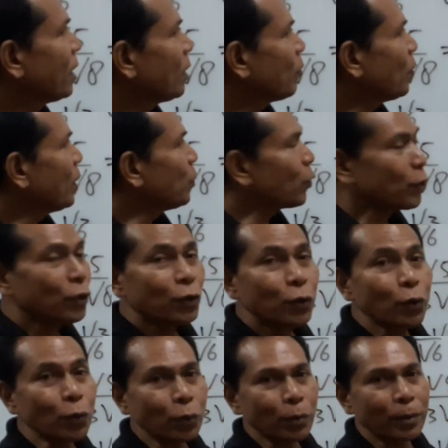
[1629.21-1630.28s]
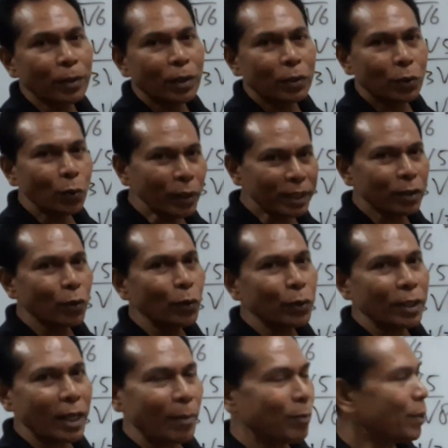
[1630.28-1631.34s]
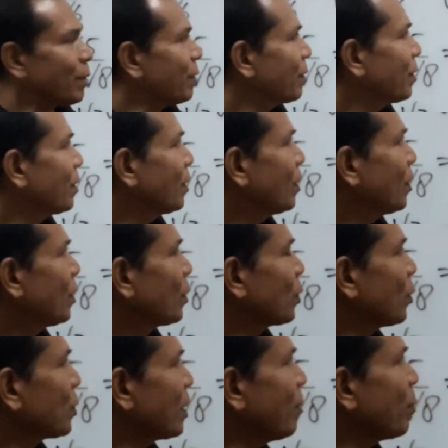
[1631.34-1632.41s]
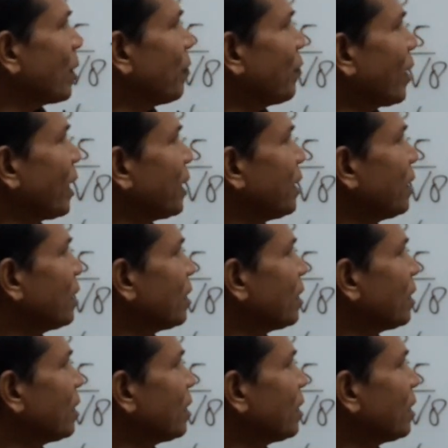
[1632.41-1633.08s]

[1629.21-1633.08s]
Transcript: We use 2. 2 is good number to simplify